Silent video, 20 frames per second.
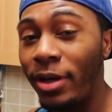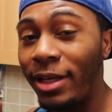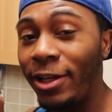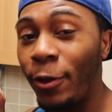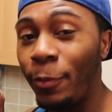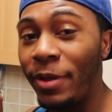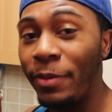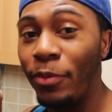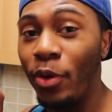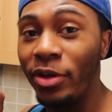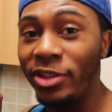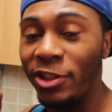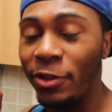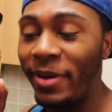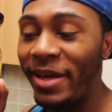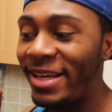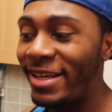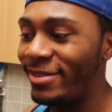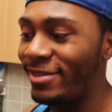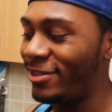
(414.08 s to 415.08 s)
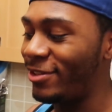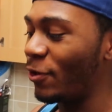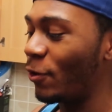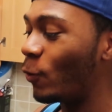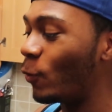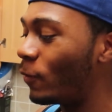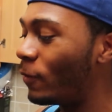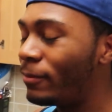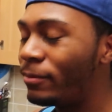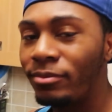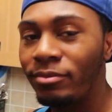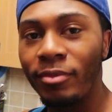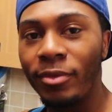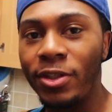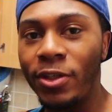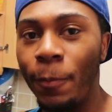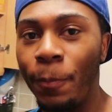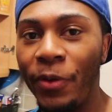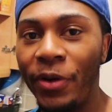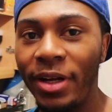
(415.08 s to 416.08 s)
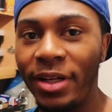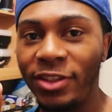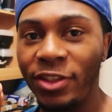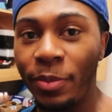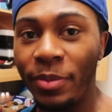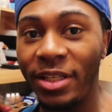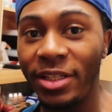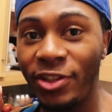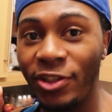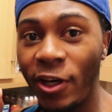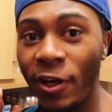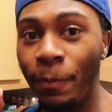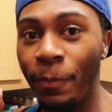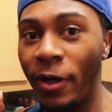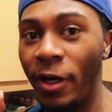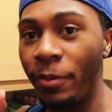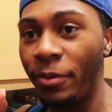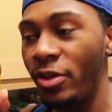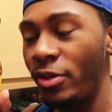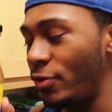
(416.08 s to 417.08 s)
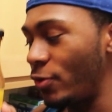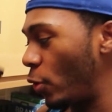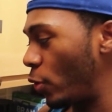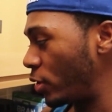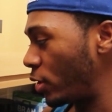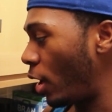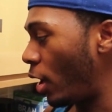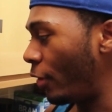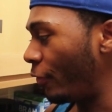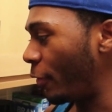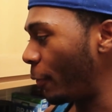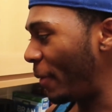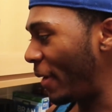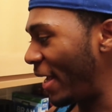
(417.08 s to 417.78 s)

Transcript: on a little bit more Jamaican sole. So I'm putting on some of the jerk barbecue sauce on the